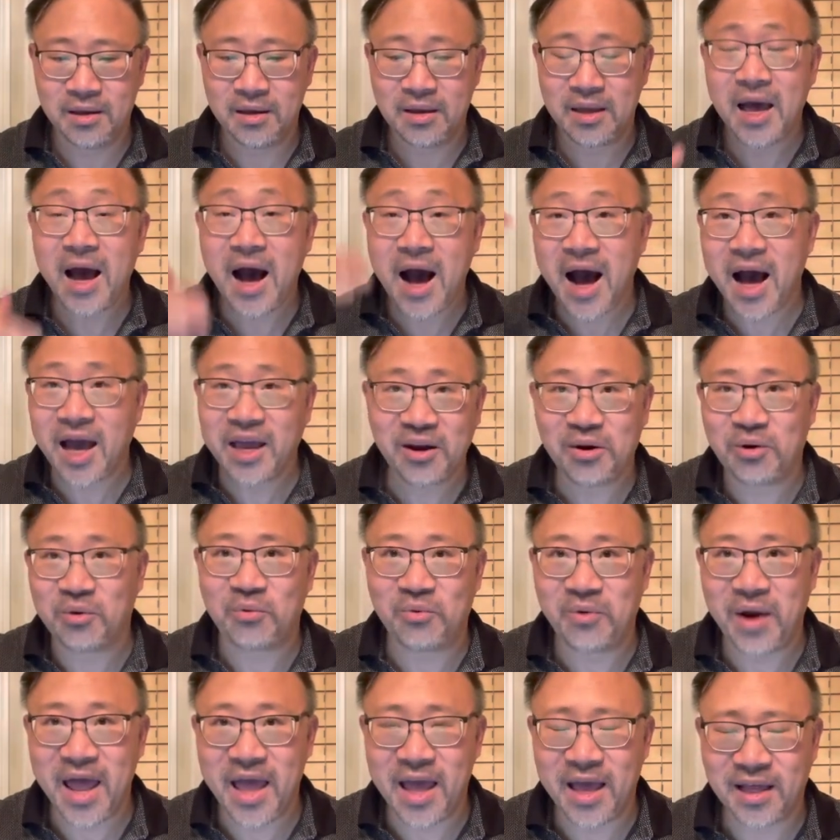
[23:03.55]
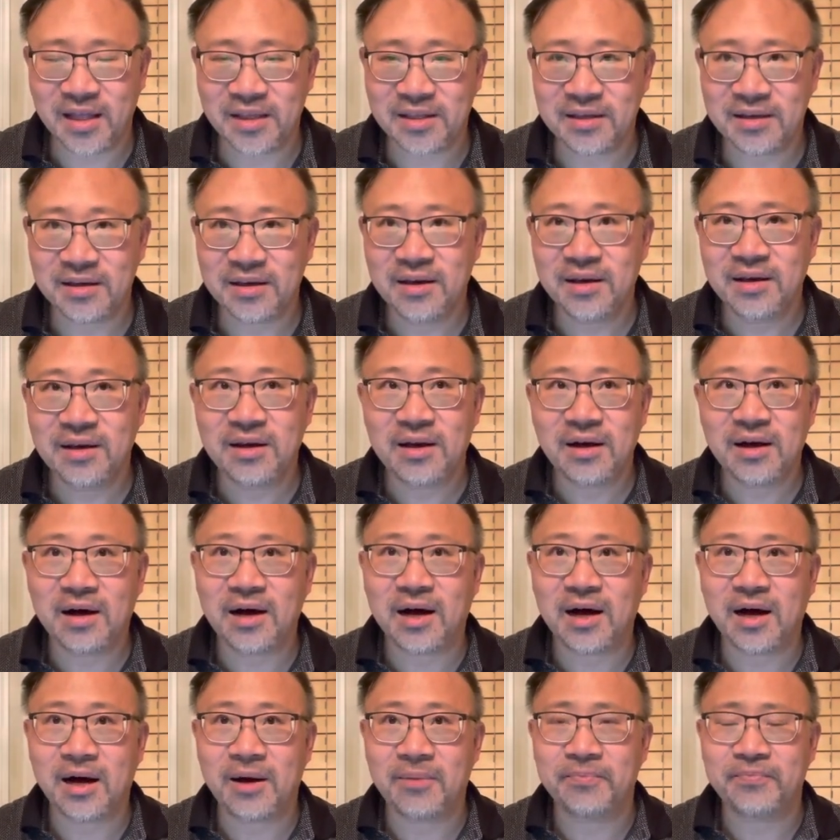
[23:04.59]
higher ranked,
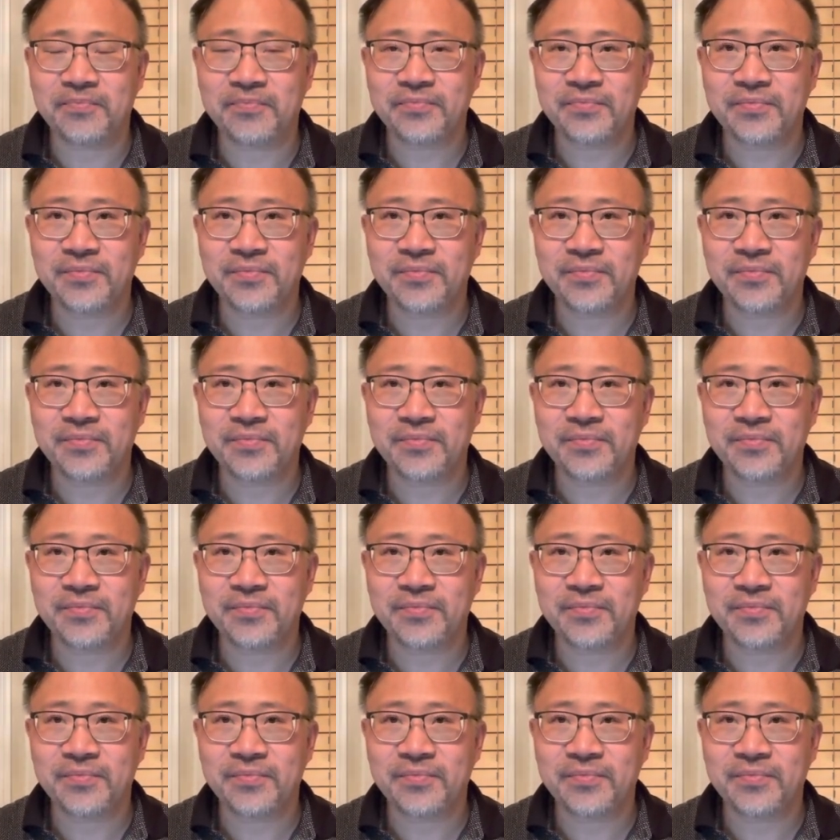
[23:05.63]
um,